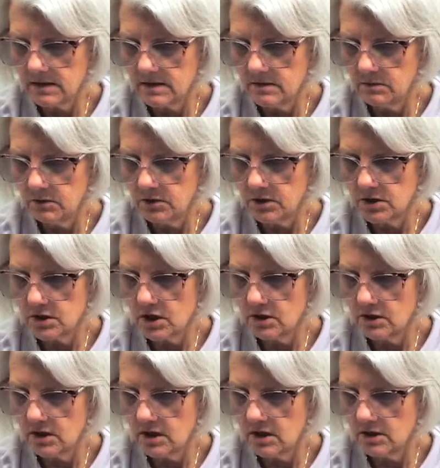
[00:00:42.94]
We'll
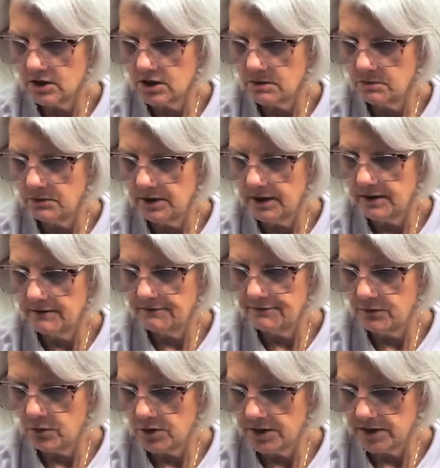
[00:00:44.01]
start the auction with the
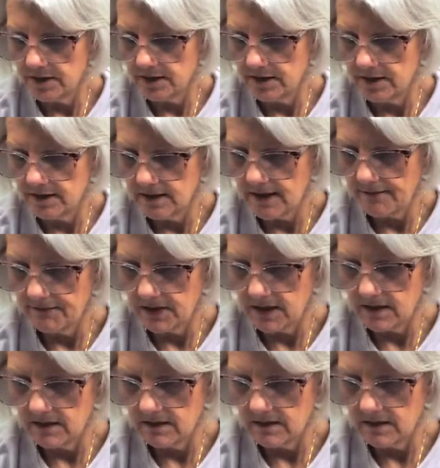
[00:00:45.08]
4 to
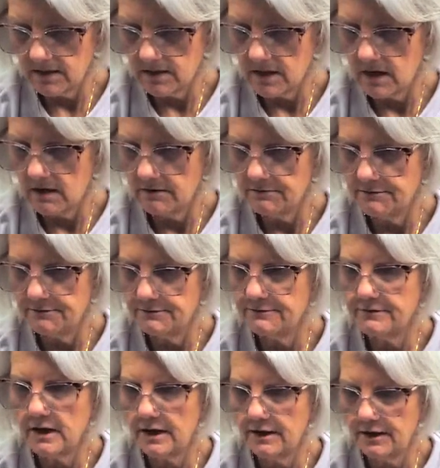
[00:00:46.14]
7 stuff,
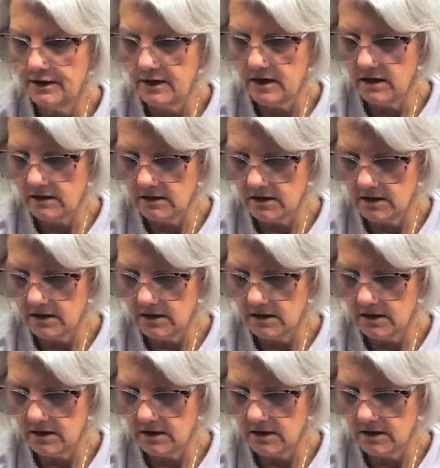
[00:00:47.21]
I think.